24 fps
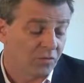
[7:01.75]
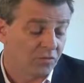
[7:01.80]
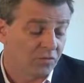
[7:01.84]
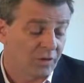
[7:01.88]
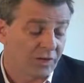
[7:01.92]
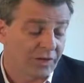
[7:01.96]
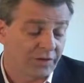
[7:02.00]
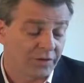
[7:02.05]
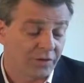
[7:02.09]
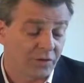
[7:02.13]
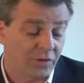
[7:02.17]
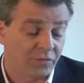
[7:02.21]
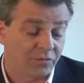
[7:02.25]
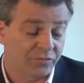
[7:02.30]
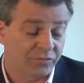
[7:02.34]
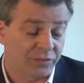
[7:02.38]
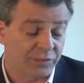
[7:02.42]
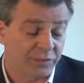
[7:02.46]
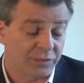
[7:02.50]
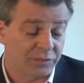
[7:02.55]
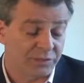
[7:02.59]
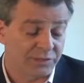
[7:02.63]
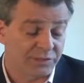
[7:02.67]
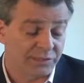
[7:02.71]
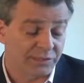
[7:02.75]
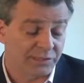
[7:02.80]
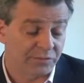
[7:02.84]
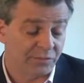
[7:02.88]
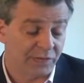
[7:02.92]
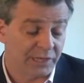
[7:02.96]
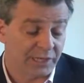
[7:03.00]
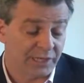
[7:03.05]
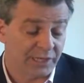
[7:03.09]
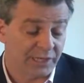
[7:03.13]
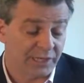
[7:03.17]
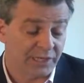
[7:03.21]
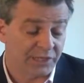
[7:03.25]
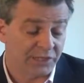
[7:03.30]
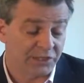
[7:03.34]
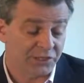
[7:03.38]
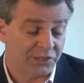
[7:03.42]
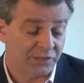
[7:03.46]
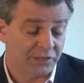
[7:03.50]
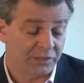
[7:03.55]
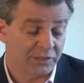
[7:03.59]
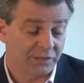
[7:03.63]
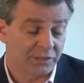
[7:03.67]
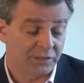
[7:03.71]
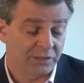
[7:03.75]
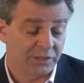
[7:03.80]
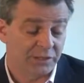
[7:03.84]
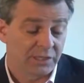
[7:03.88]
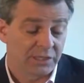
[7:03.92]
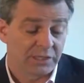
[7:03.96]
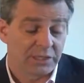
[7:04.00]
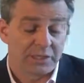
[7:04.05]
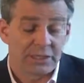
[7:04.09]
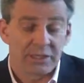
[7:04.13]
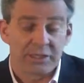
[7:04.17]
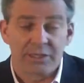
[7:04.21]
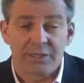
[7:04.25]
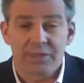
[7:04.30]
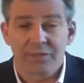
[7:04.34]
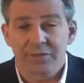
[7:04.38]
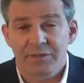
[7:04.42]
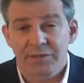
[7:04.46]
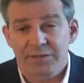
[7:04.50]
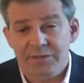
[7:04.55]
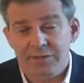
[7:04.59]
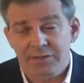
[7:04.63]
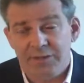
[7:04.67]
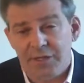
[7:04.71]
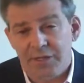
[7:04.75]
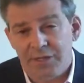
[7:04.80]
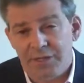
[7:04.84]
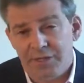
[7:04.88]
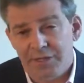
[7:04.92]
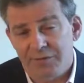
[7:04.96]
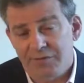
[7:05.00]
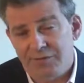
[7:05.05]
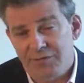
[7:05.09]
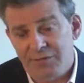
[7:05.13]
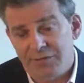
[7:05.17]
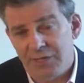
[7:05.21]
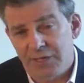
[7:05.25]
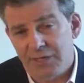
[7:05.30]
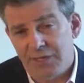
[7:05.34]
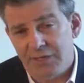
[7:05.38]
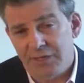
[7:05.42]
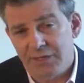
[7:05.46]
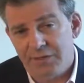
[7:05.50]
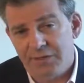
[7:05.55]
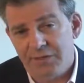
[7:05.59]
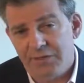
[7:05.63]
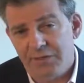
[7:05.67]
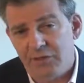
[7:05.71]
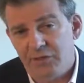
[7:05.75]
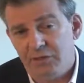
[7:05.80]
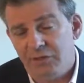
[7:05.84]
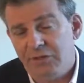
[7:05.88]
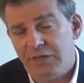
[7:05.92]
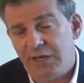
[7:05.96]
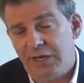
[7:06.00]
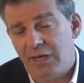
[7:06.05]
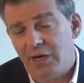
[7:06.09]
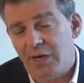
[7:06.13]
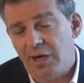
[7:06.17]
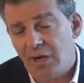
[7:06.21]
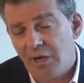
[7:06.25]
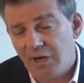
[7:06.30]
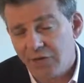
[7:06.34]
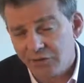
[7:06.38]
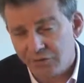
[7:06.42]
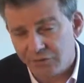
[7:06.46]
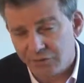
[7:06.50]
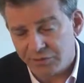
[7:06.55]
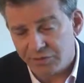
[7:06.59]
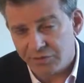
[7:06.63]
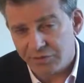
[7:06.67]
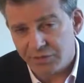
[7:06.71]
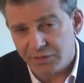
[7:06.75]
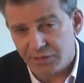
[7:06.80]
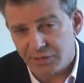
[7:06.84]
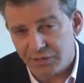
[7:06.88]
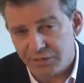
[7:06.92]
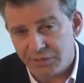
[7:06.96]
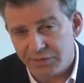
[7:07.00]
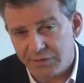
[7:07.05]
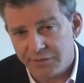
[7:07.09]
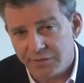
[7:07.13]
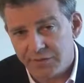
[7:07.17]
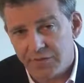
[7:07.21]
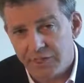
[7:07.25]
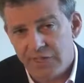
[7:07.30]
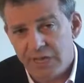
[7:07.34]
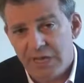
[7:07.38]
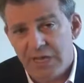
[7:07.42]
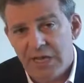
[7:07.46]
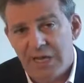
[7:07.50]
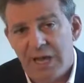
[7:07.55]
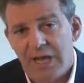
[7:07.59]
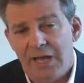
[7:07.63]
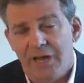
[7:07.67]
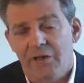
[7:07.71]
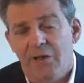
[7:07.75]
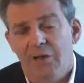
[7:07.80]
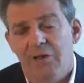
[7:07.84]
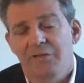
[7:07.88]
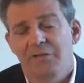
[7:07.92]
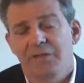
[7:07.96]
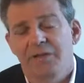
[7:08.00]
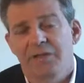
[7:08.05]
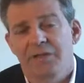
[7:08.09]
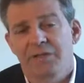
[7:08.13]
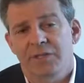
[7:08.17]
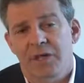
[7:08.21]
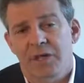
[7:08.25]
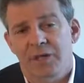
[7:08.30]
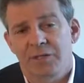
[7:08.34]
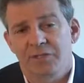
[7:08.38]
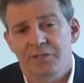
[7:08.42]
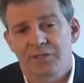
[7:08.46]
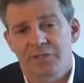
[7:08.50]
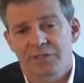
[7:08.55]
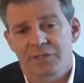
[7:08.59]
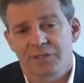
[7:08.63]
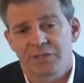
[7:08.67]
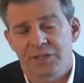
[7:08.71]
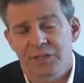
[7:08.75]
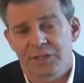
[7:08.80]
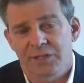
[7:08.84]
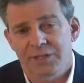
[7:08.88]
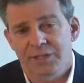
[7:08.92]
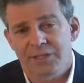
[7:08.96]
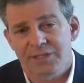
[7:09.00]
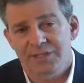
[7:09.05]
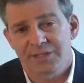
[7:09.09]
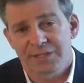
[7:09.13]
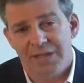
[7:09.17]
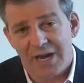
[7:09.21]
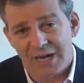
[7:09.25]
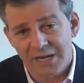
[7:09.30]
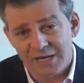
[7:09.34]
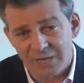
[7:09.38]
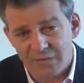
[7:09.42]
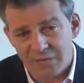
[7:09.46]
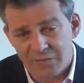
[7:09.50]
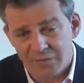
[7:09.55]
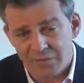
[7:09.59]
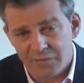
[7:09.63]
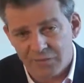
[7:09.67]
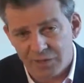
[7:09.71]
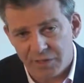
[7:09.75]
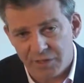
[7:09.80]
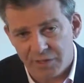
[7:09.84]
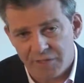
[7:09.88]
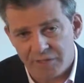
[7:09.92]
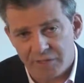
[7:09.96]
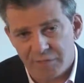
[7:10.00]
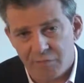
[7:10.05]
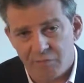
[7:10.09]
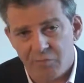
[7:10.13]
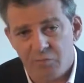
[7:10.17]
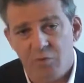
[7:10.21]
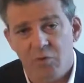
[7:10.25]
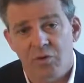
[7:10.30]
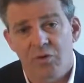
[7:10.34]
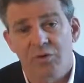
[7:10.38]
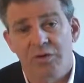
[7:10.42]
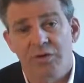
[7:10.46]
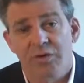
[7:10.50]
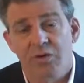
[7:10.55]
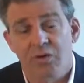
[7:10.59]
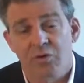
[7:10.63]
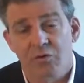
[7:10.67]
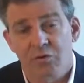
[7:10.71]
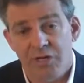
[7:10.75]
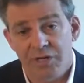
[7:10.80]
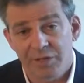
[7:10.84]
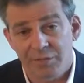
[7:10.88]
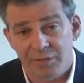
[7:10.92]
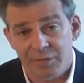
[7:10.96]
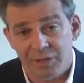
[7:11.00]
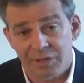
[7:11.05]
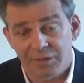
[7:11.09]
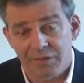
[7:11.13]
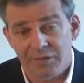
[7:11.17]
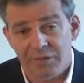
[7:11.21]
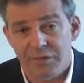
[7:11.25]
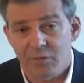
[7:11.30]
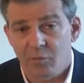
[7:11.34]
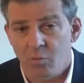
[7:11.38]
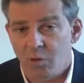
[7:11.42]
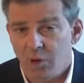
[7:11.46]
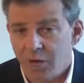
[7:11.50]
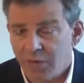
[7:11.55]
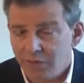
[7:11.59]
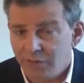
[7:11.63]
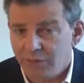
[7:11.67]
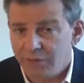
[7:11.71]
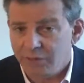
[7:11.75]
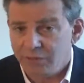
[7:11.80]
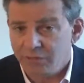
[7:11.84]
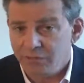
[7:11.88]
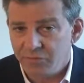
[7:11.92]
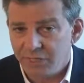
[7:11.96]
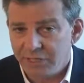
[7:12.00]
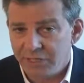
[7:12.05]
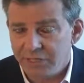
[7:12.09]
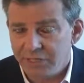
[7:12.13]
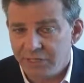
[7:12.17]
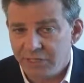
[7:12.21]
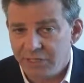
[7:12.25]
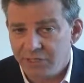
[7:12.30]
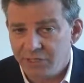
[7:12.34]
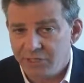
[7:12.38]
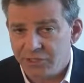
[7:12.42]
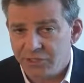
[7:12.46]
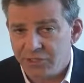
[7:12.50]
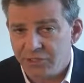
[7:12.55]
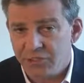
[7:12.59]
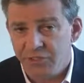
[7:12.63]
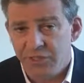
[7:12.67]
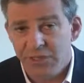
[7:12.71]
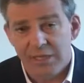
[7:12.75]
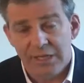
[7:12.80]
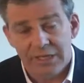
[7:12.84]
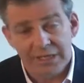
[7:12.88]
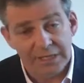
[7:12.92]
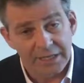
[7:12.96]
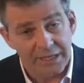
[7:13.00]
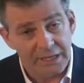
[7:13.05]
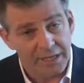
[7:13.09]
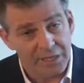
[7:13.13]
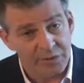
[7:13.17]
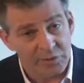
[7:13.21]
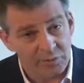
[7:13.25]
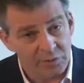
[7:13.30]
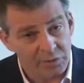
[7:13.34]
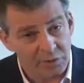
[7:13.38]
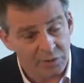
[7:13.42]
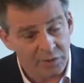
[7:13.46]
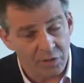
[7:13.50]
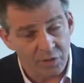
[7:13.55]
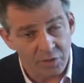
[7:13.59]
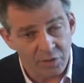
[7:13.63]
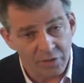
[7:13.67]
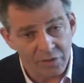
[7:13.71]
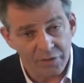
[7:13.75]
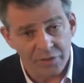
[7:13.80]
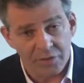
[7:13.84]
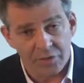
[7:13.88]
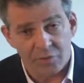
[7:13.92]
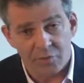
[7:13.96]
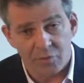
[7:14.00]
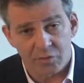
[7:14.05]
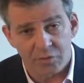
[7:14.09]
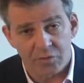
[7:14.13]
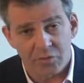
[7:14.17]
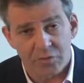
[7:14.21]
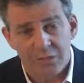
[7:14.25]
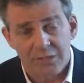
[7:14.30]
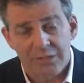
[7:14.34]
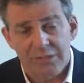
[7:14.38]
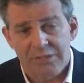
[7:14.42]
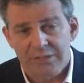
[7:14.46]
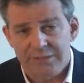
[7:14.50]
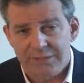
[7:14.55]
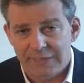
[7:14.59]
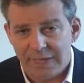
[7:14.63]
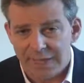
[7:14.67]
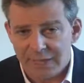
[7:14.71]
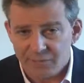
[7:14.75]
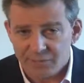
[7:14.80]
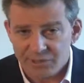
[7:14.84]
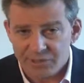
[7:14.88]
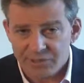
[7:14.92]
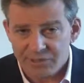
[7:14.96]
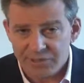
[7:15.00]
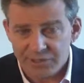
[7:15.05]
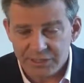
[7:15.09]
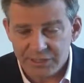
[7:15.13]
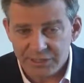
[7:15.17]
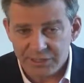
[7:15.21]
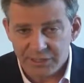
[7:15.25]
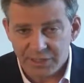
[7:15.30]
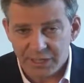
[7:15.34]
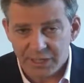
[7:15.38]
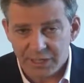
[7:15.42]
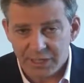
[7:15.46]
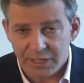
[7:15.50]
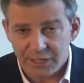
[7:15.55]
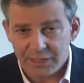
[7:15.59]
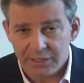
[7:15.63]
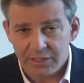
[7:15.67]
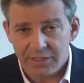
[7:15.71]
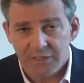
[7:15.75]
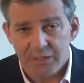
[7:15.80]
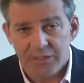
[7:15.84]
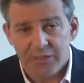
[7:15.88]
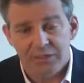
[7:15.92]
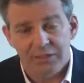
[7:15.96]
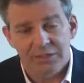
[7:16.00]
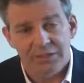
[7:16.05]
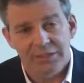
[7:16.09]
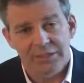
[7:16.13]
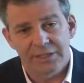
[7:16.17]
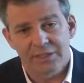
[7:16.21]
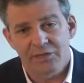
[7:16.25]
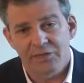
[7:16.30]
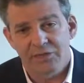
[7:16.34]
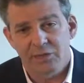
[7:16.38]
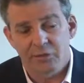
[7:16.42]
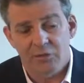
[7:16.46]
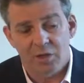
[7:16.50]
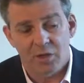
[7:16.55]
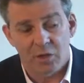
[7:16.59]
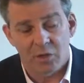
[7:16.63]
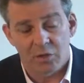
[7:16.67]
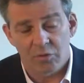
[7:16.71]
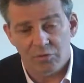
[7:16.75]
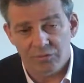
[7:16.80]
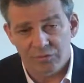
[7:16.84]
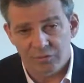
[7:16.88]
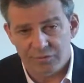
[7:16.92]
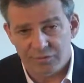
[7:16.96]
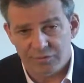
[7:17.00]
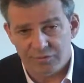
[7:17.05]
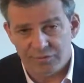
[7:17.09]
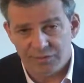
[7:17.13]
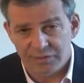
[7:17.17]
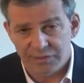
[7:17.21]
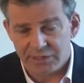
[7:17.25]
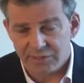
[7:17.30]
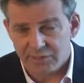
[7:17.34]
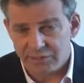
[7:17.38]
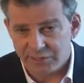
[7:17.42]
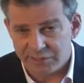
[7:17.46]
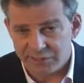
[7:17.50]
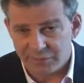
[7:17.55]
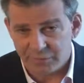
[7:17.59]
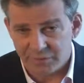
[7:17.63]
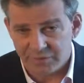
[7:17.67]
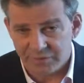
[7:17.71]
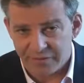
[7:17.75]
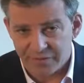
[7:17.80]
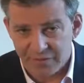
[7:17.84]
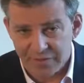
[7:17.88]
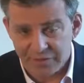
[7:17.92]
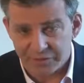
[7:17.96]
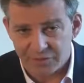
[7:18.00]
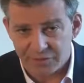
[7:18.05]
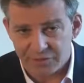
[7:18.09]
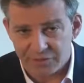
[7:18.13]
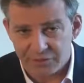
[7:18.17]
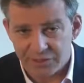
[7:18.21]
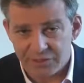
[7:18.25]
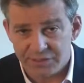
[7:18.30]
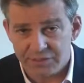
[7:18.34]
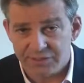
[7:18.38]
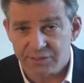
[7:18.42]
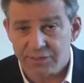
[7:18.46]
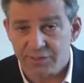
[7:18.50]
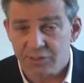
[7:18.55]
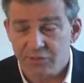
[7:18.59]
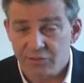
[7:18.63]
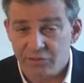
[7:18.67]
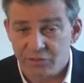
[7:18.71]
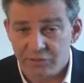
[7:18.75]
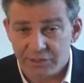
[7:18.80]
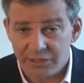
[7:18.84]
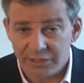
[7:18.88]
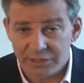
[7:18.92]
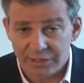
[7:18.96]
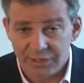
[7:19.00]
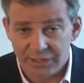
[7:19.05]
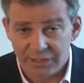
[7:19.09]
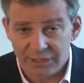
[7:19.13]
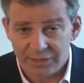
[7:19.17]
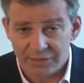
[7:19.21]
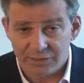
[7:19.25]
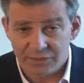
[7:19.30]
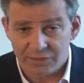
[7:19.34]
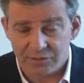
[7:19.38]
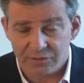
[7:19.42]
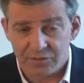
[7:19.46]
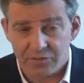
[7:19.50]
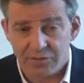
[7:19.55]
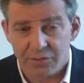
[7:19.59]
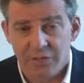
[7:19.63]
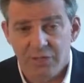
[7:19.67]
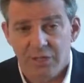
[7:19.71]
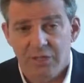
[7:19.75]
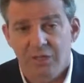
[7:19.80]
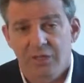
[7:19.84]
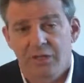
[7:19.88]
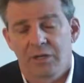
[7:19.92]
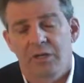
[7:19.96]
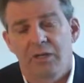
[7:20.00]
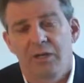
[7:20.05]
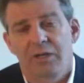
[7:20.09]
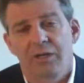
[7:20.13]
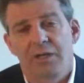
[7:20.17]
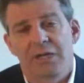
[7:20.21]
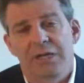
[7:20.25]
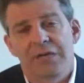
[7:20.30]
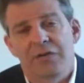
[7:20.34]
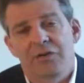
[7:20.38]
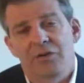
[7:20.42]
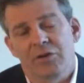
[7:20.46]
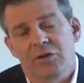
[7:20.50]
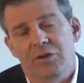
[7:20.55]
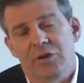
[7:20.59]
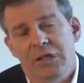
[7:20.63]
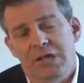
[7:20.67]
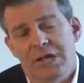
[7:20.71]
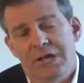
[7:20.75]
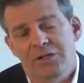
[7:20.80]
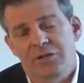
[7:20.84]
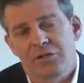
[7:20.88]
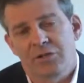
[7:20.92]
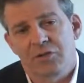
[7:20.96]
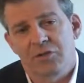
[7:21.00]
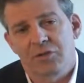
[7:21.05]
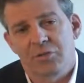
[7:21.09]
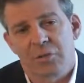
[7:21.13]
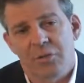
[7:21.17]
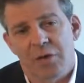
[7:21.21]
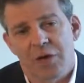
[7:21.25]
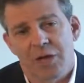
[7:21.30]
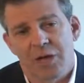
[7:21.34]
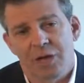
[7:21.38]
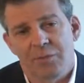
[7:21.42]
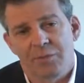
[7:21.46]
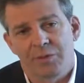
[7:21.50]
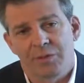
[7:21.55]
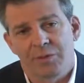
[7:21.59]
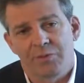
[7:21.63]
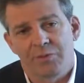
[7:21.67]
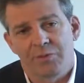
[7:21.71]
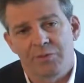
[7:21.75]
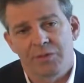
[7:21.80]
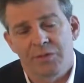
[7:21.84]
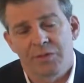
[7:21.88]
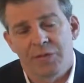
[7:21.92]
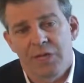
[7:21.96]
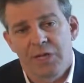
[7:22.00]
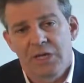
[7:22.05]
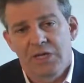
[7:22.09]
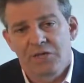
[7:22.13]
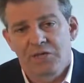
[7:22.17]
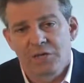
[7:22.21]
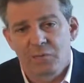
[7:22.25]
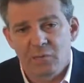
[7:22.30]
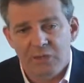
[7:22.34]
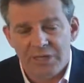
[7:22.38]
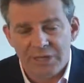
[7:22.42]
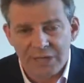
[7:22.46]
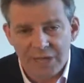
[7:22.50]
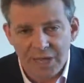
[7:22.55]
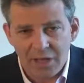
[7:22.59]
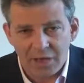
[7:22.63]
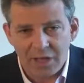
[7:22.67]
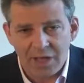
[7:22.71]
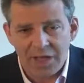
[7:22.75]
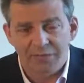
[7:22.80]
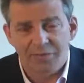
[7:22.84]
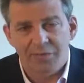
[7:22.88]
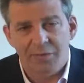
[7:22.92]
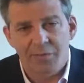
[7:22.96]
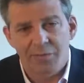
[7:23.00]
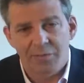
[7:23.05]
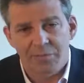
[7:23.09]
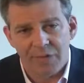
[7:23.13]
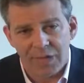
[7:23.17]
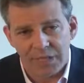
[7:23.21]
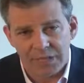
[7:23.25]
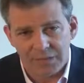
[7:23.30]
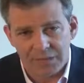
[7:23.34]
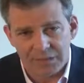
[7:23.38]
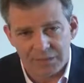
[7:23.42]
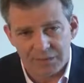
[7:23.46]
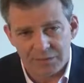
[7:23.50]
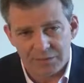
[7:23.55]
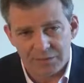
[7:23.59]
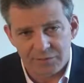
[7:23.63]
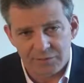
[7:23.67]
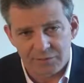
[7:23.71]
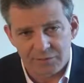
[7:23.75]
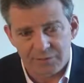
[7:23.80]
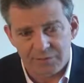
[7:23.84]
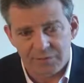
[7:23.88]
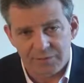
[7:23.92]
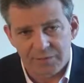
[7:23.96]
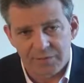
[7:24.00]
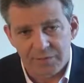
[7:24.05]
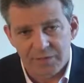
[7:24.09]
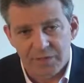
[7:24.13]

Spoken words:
Radio Frequency Radiation. In this study of studies, they looked at 100 studies, and of these 100 studies, 93 of them were in agreement that wireless radiation can, below thermal, damage DNA, leading to a host of serious pathologies, including cancer and neurological problems. So we now have the mechanism.